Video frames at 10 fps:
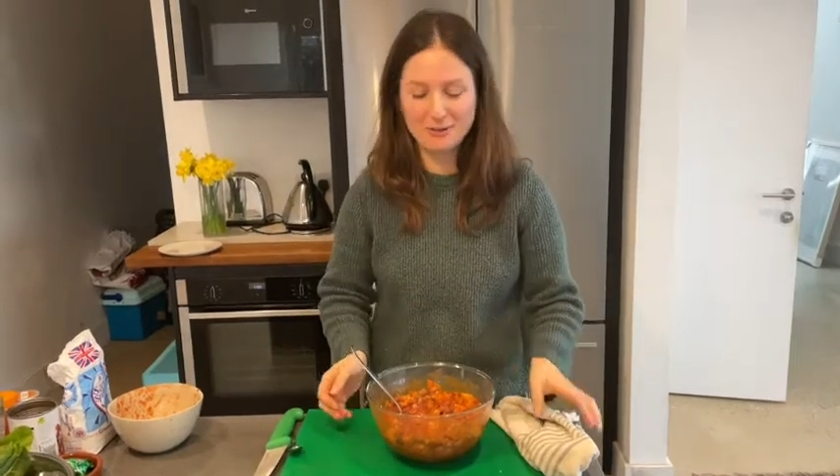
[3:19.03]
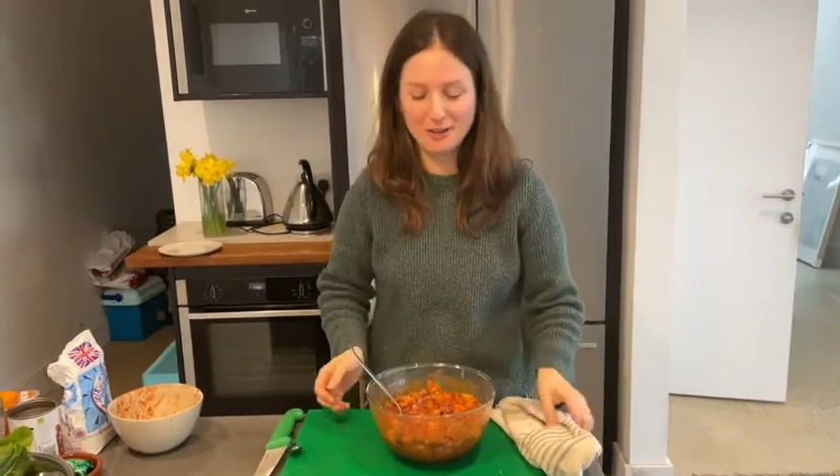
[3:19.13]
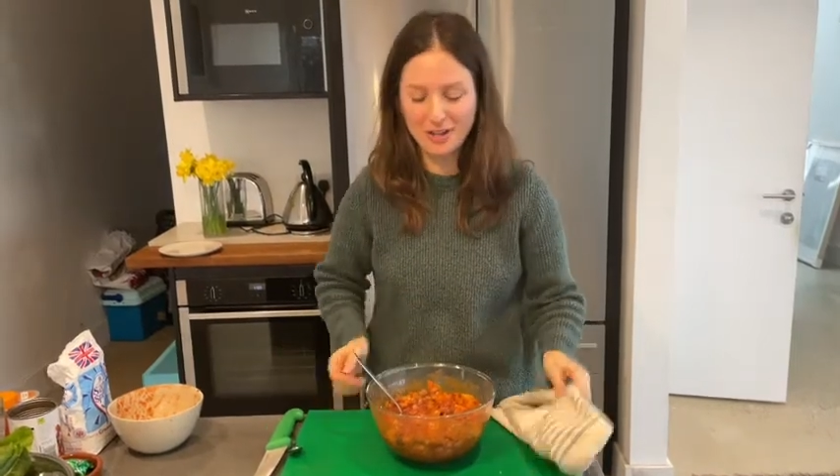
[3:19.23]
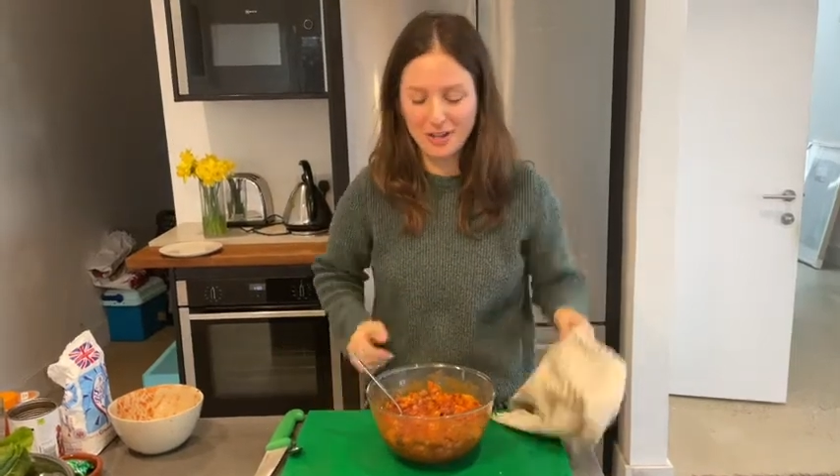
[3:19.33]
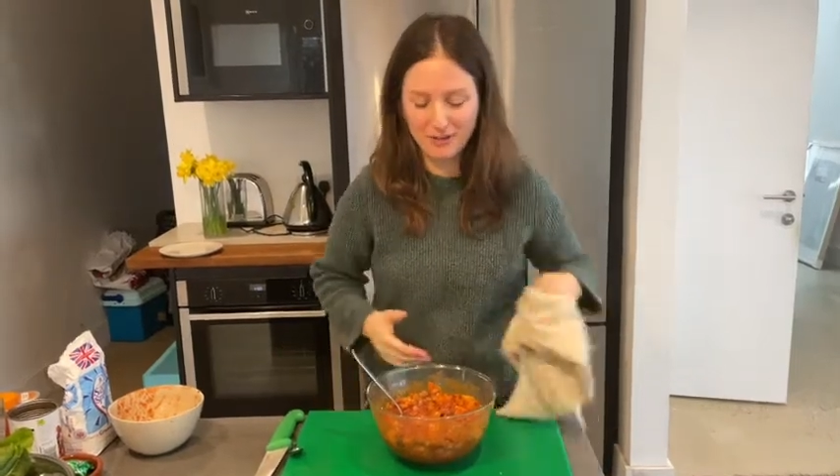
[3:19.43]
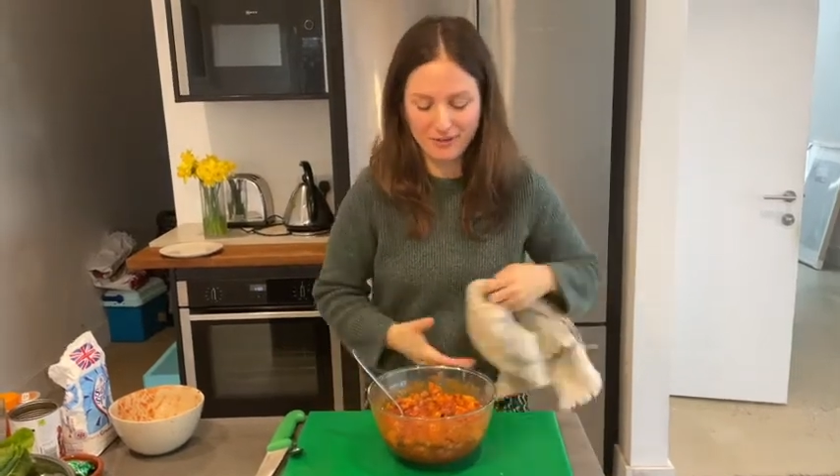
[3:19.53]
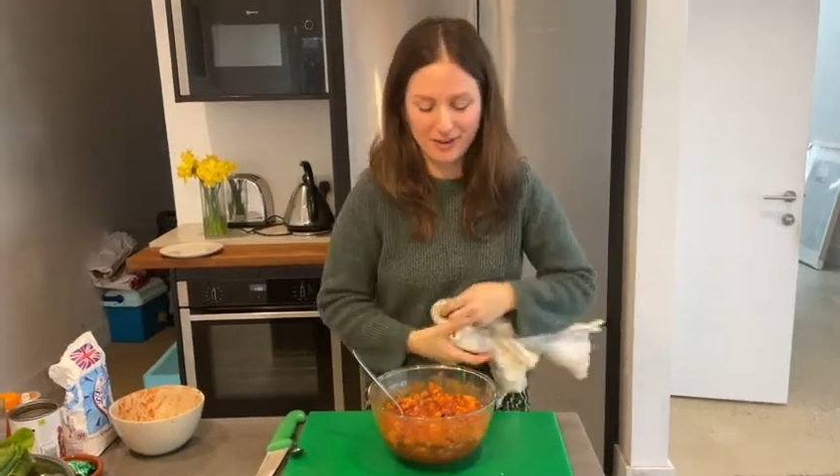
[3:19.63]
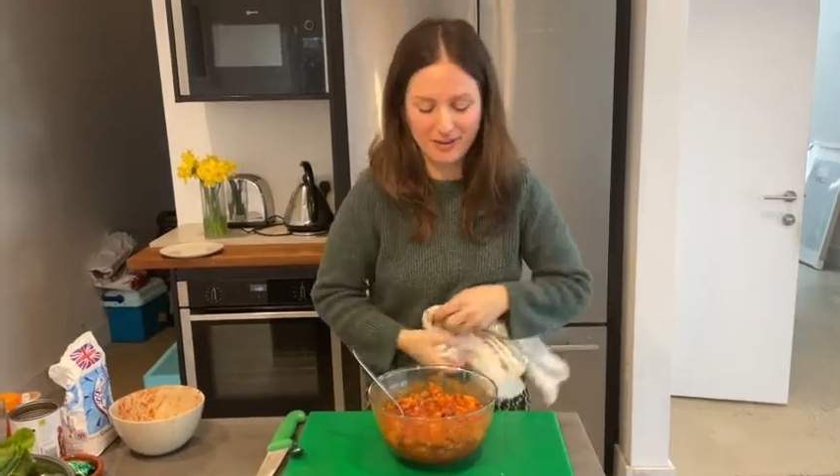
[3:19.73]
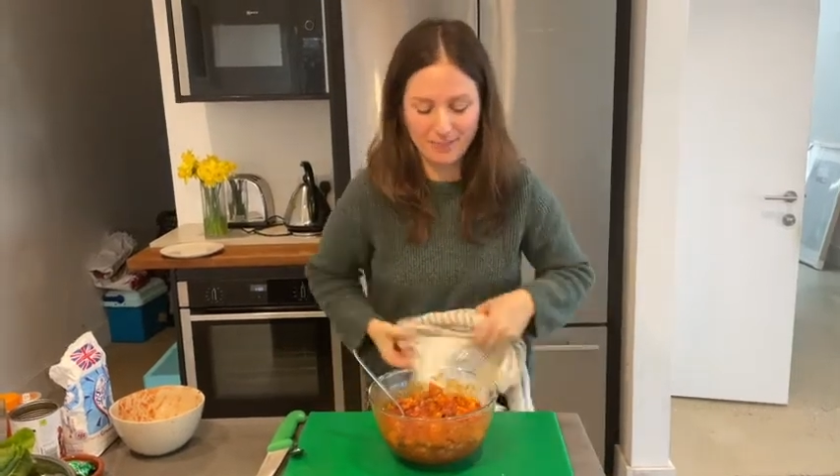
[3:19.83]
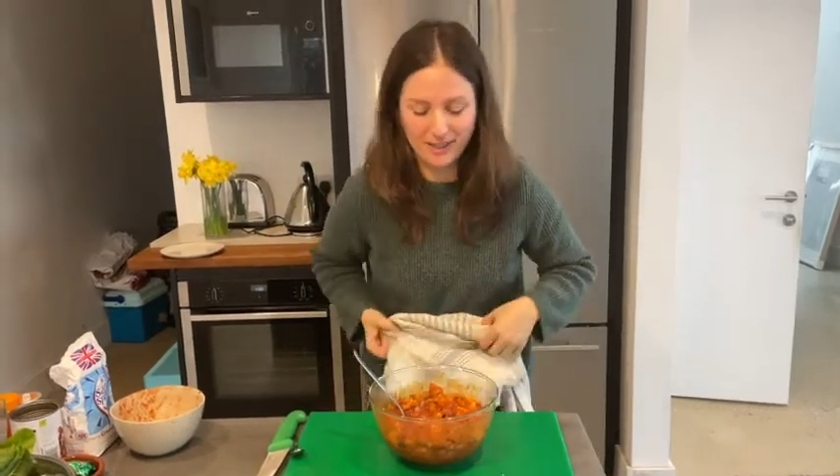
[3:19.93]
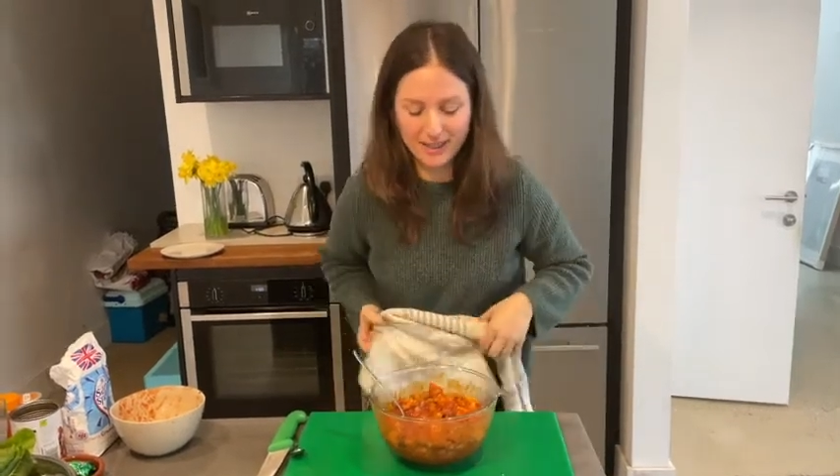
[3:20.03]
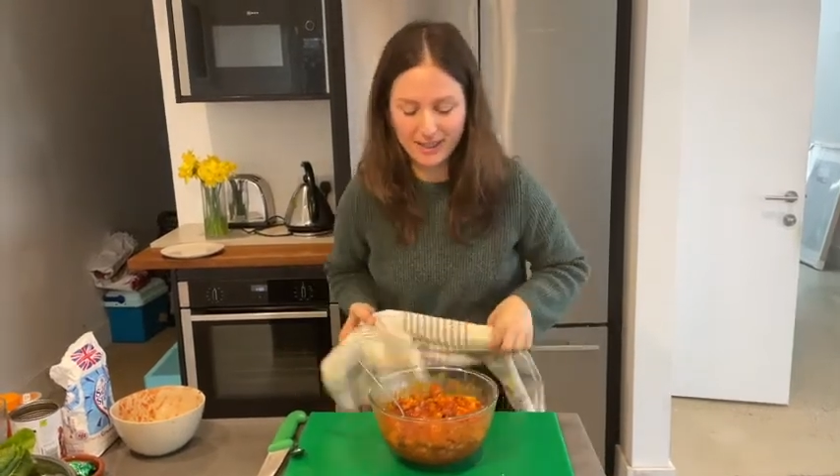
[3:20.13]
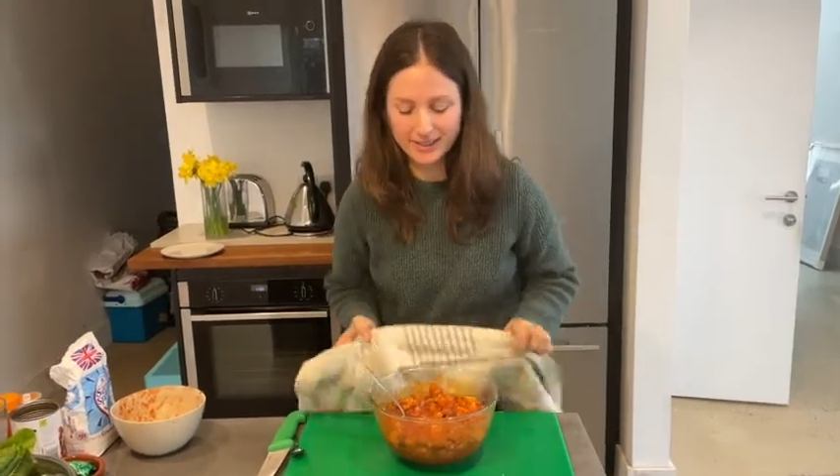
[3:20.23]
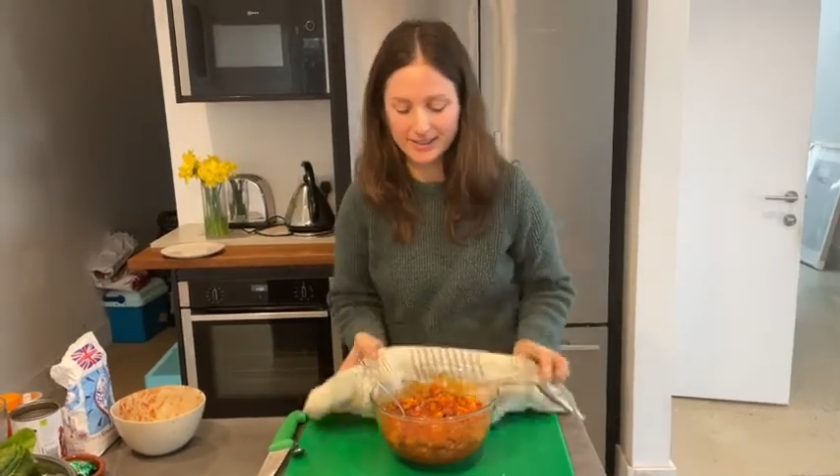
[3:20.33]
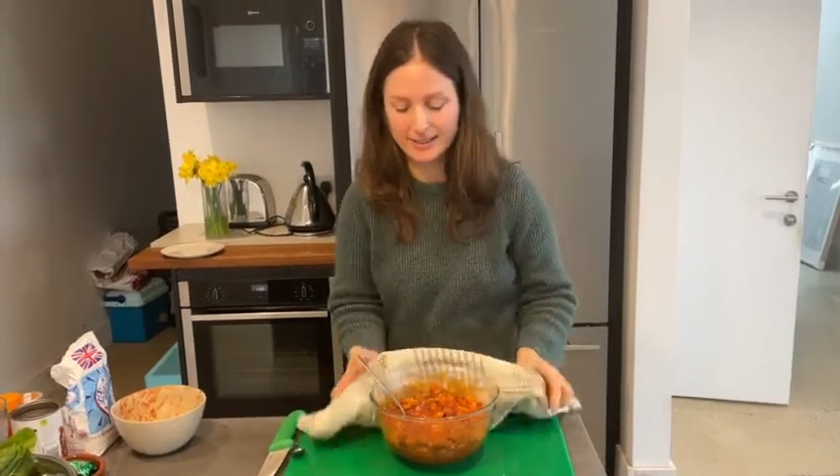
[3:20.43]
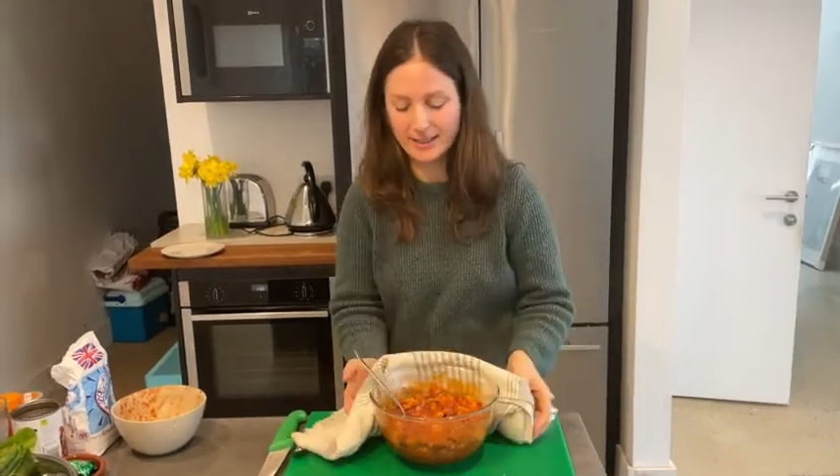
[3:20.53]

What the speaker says: for another 5 minutes.